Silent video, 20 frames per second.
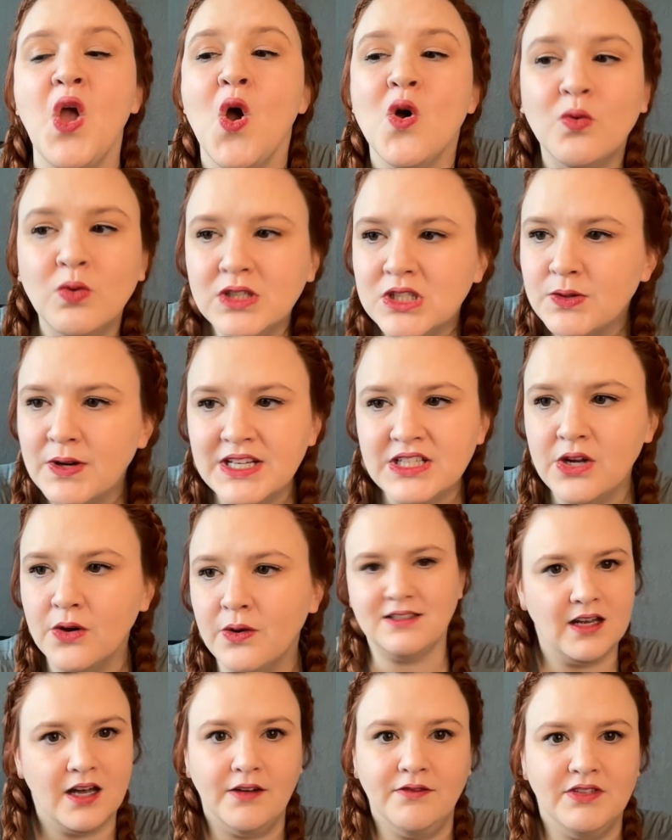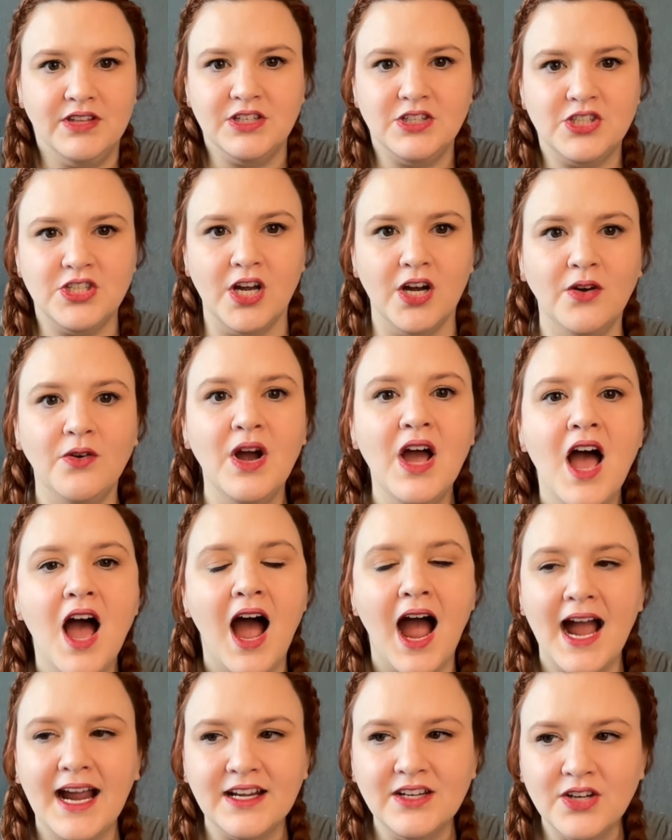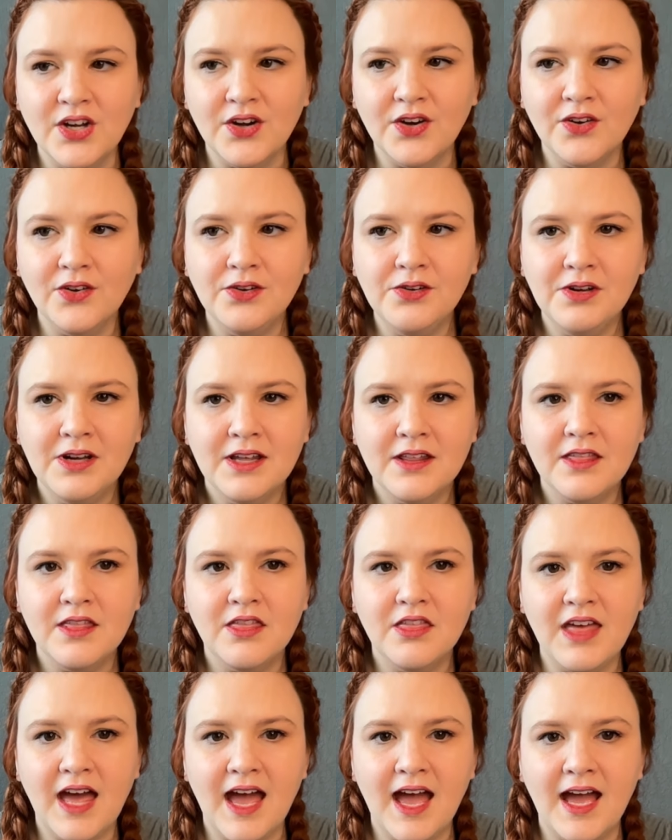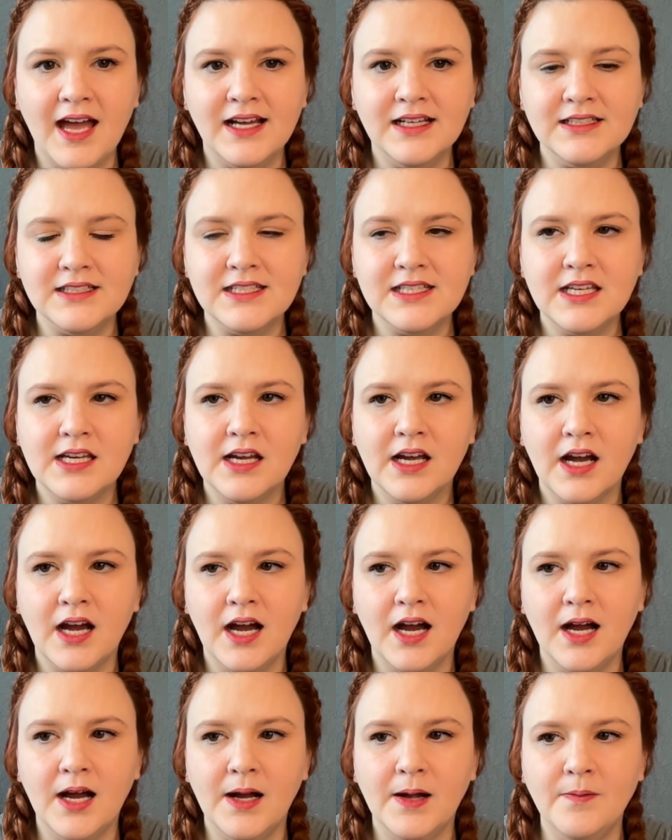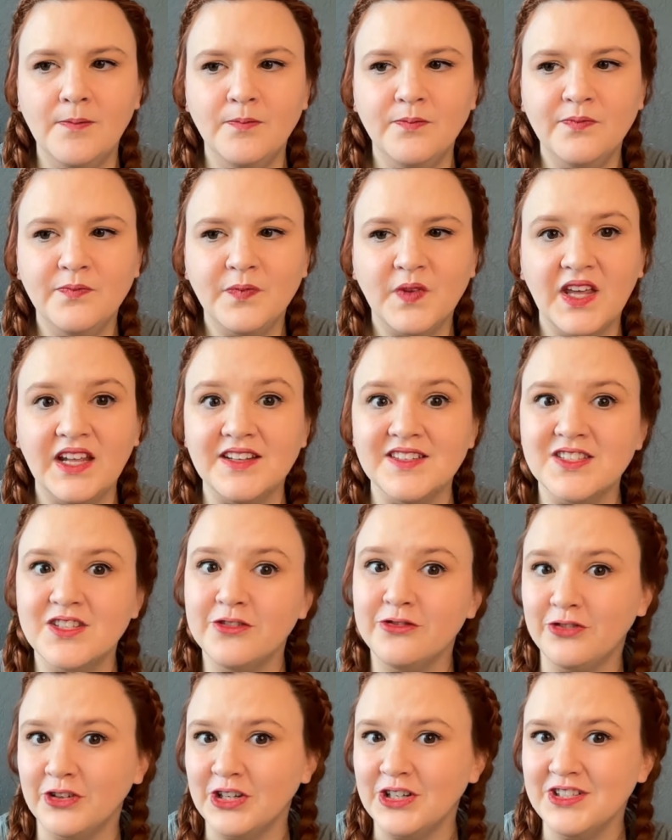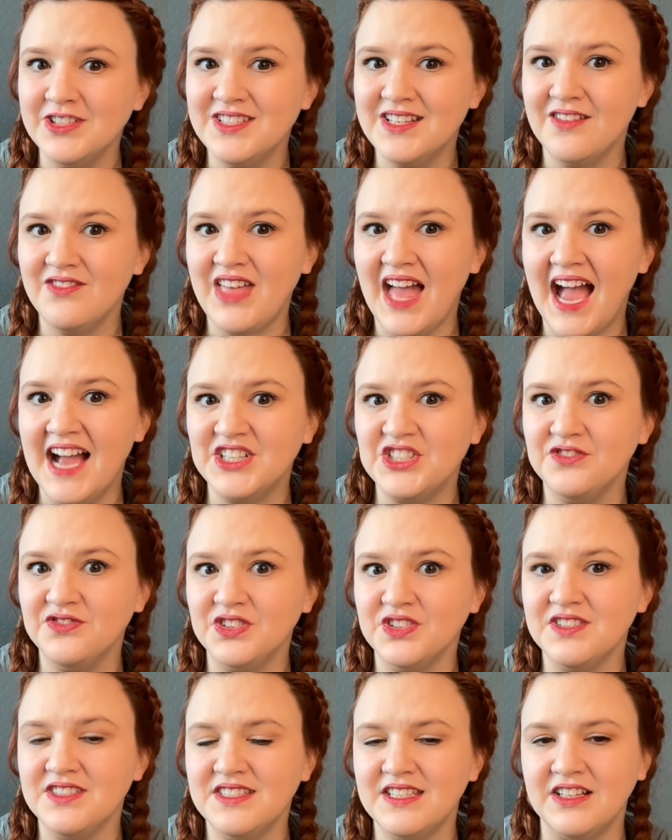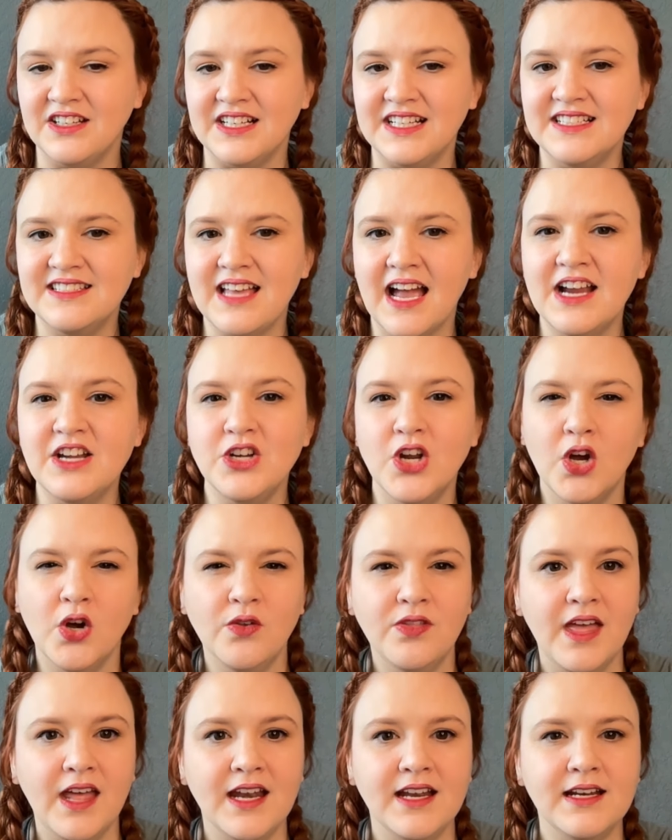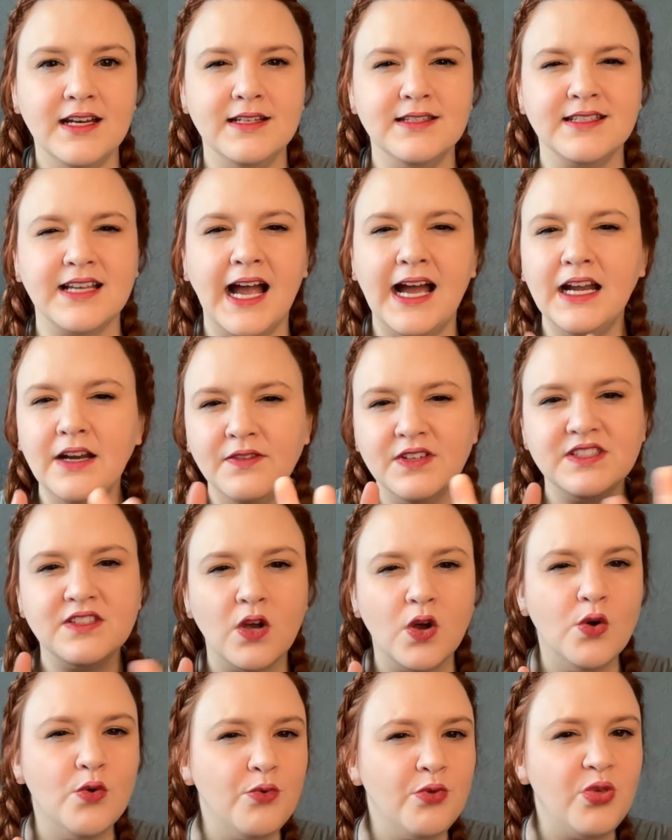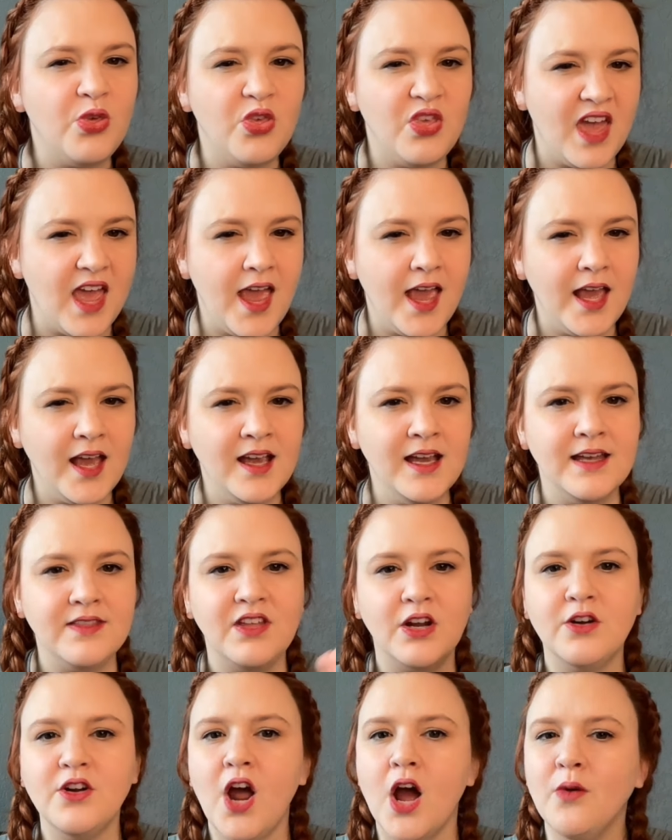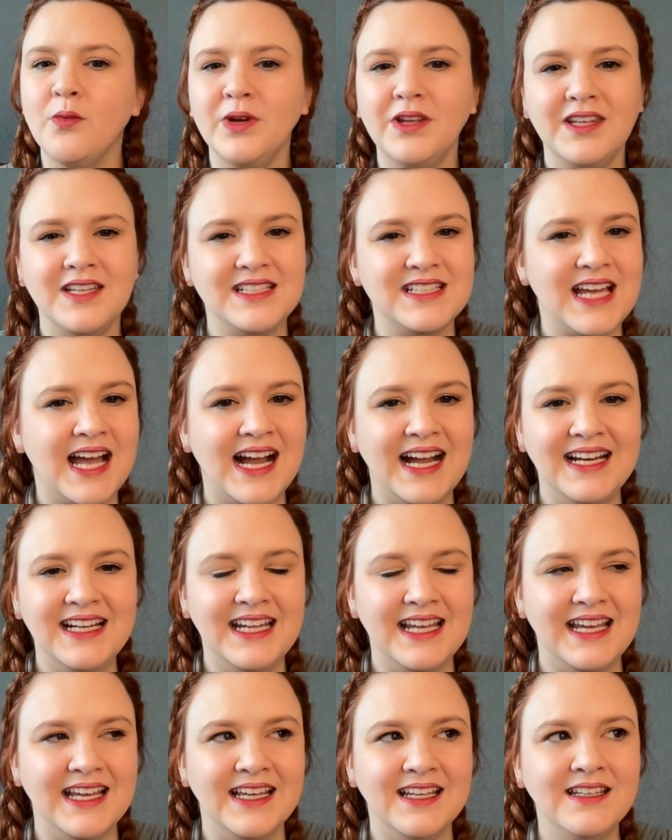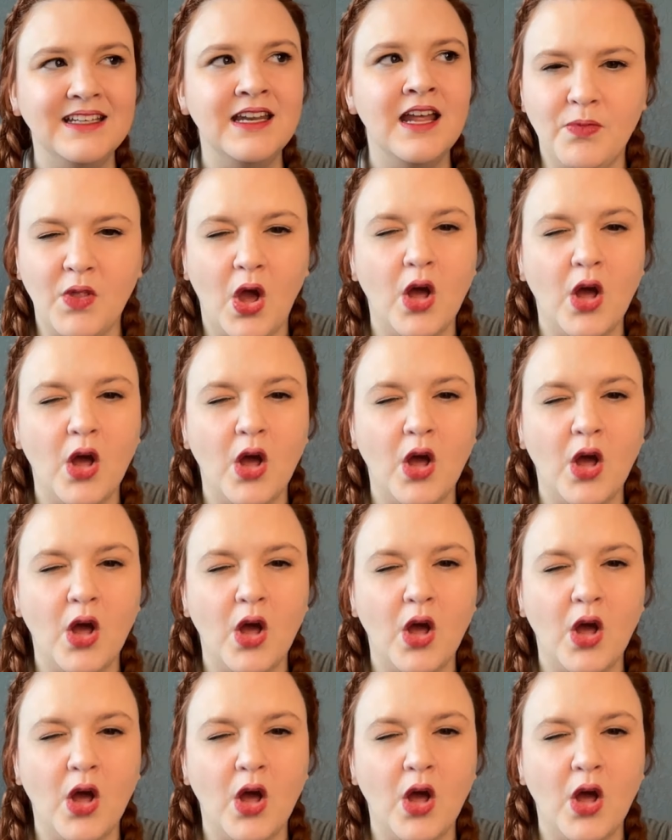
What do I know of this show? I know that it is the first of the Hatchetfield series. I know that it is kind of its own thing. They're not really tied in.